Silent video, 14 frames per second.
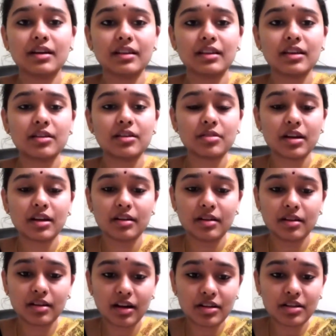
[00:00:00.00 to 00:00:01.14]
I think you
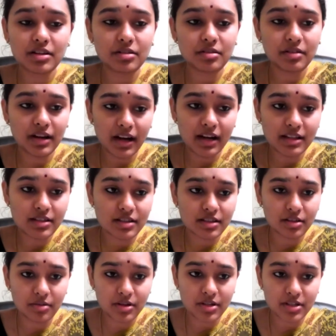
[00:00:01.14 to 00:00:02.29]
can continue and answer
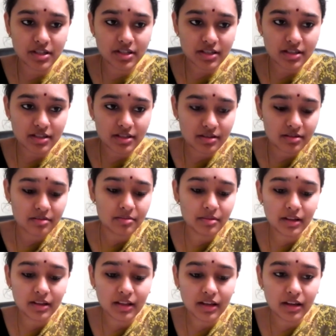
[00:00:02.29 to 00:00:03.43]
the questions
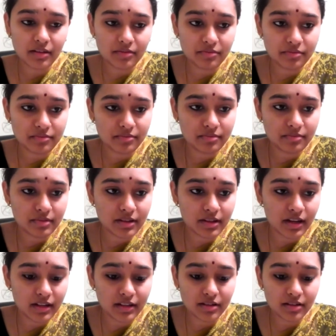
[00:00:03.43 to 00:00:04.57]
while I
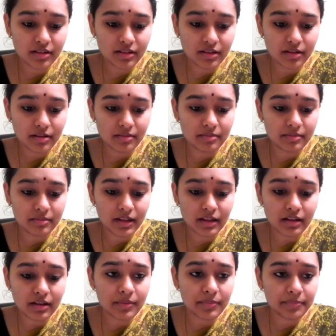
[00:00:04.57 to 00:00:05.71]
get to the
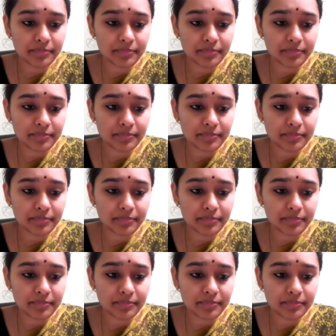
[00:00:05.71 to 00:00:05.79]
link.